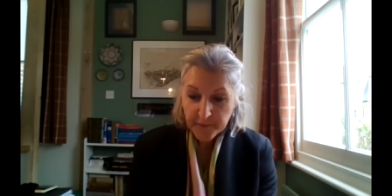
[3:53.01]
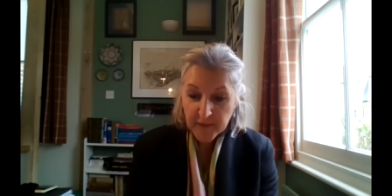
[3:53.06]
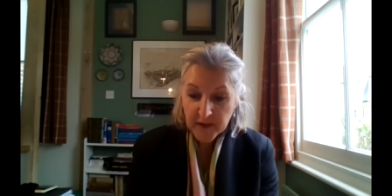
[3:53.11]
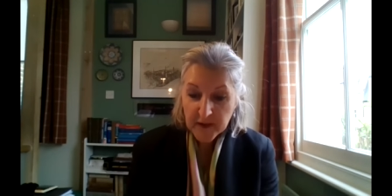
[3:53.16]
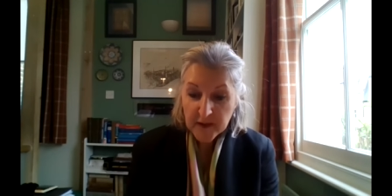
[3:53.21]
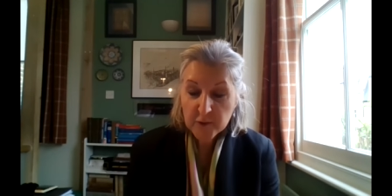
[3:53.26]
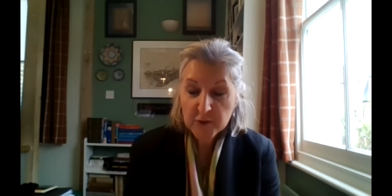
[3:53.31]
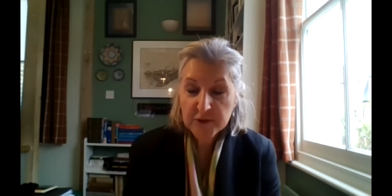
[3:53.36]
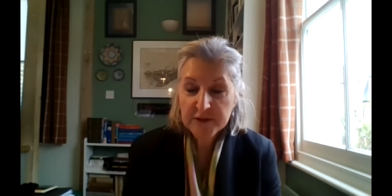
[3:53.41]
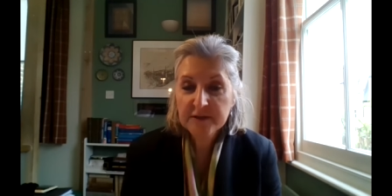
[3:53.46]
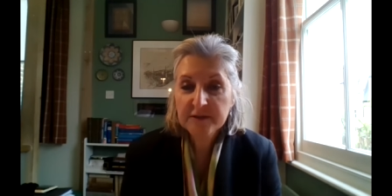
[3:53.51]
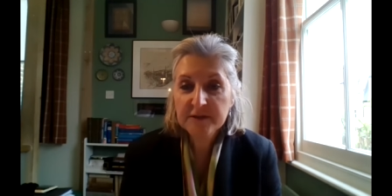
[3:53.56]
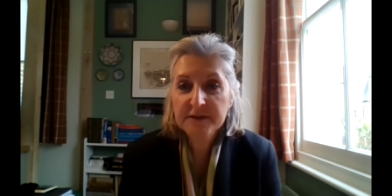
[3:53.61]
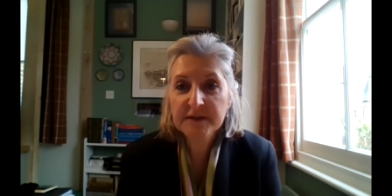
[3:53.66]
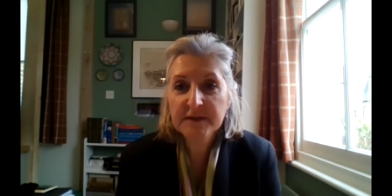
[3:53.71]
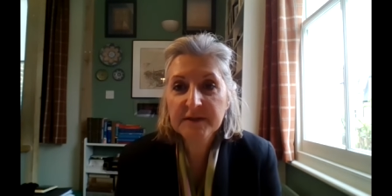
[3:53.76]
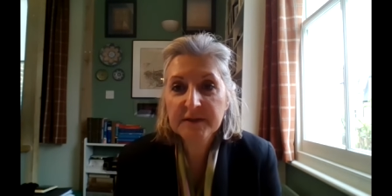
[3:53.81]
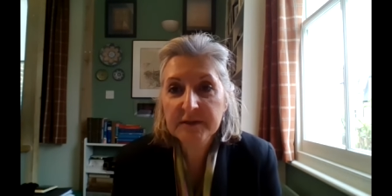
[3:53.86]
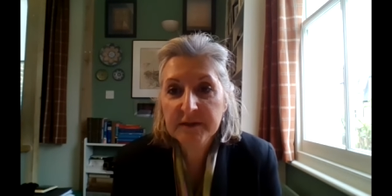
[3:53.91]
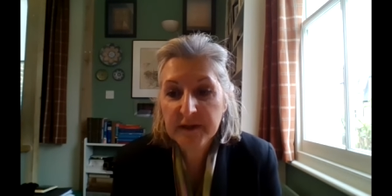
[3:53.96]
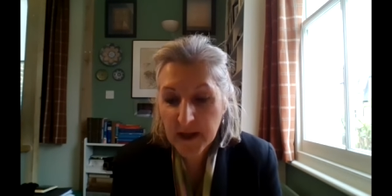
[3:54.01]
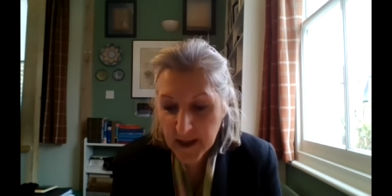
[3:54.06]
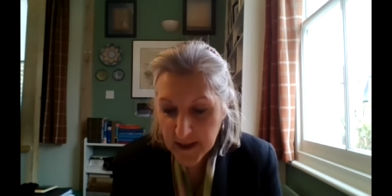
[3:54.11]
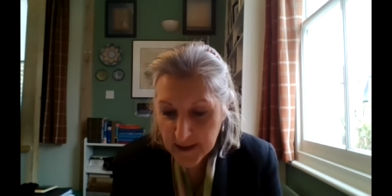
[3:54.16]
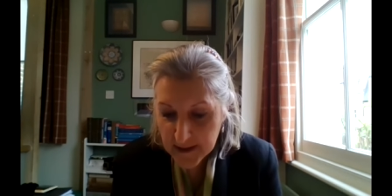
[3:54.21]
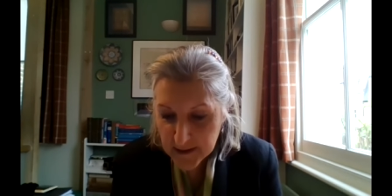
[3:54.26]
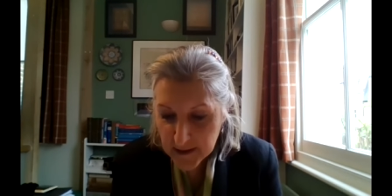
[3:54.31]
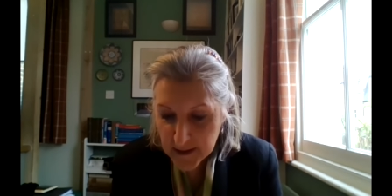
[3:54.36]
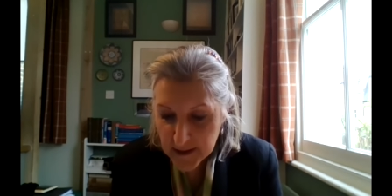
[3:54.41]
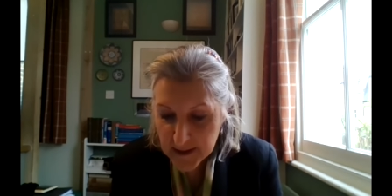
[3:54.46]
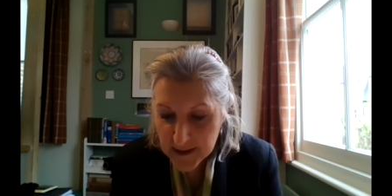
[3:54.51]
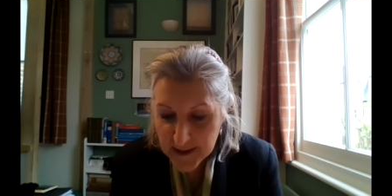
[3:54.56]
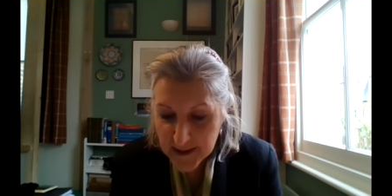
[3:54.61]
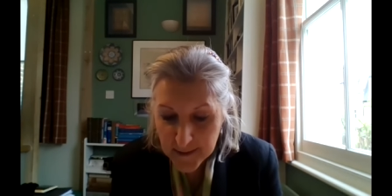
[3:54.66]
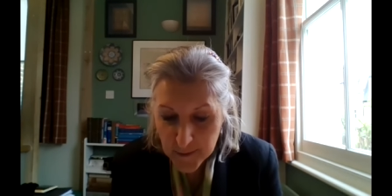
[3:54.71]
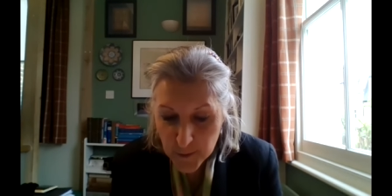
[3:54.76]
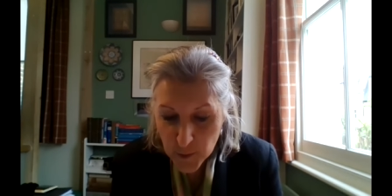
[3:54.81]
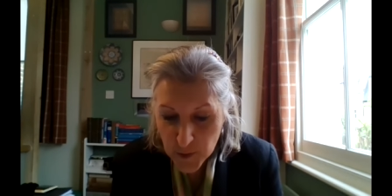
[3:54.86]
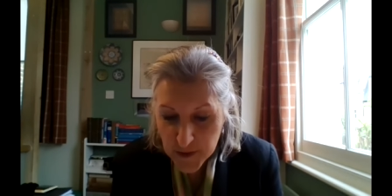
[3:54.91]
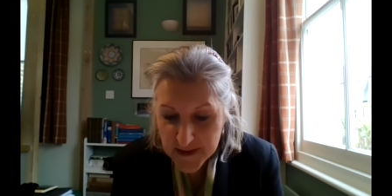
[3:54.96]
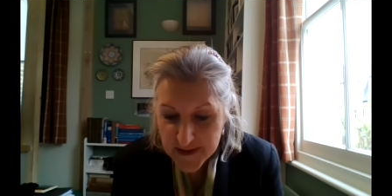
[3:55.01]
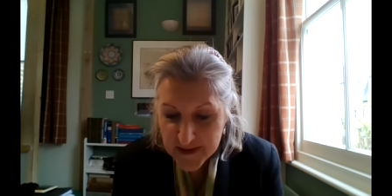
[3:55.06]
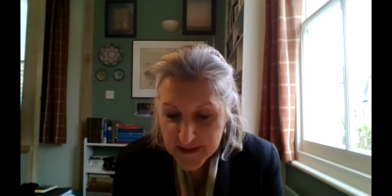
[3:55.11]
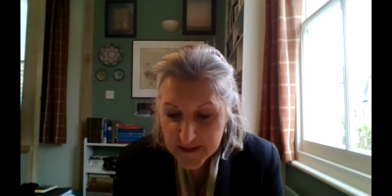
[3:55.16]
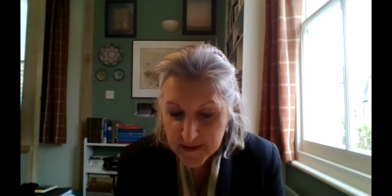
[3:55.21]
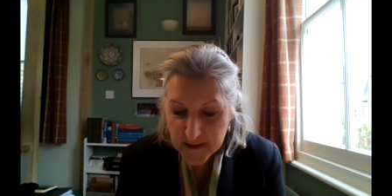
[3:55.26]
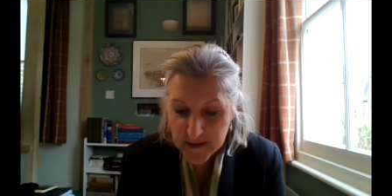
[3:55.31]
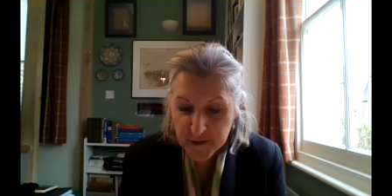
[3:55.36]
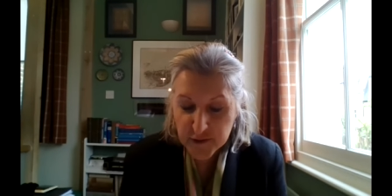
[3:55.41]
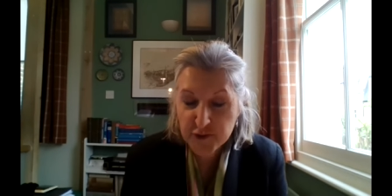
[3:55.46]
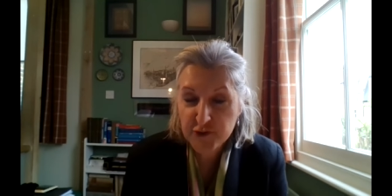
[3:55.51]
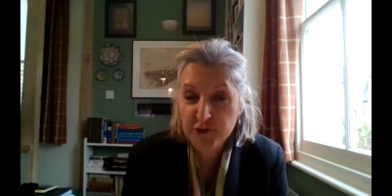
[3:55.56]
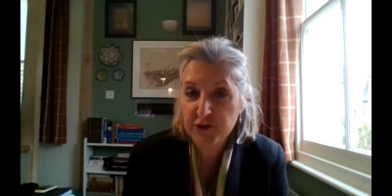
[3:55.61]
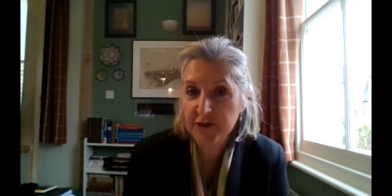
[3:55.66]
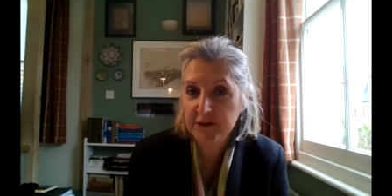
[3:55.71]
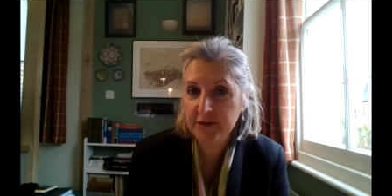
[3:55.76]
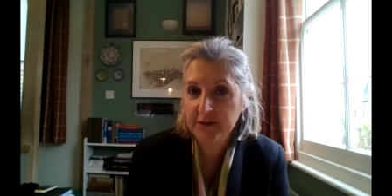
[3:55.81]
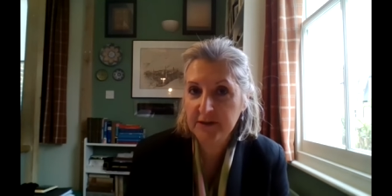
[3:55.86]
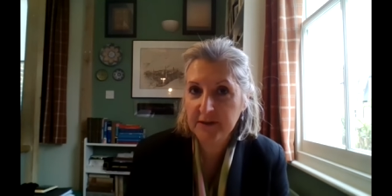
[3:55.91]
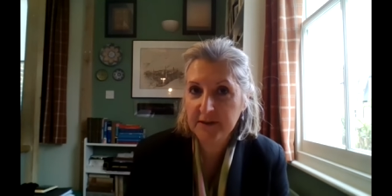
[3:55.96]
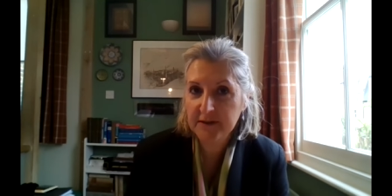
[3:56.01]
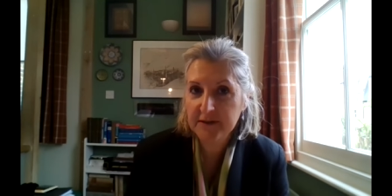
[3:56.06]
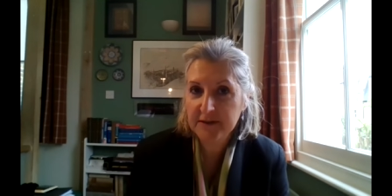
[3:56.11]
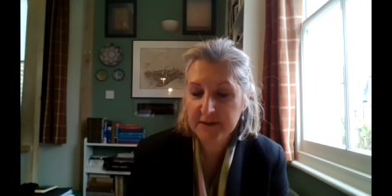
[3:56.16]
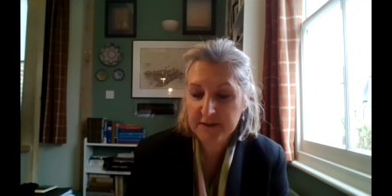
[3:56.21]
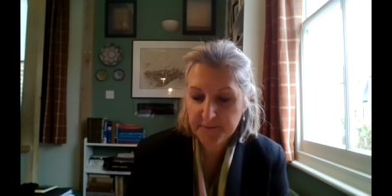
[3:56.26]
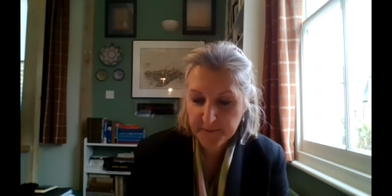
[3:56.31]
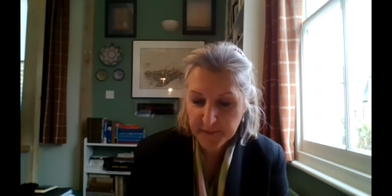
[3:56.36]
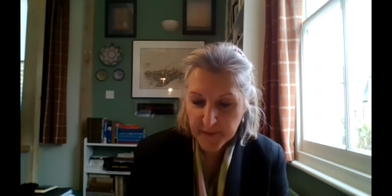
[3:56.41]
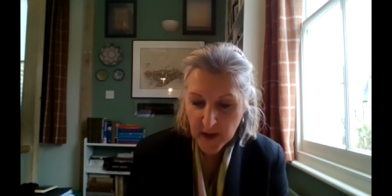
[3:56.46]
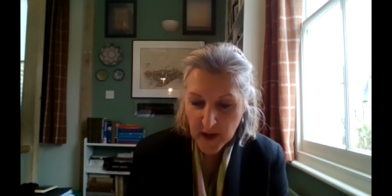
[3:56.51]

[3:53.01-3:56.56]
He was indeed a linguistic genius.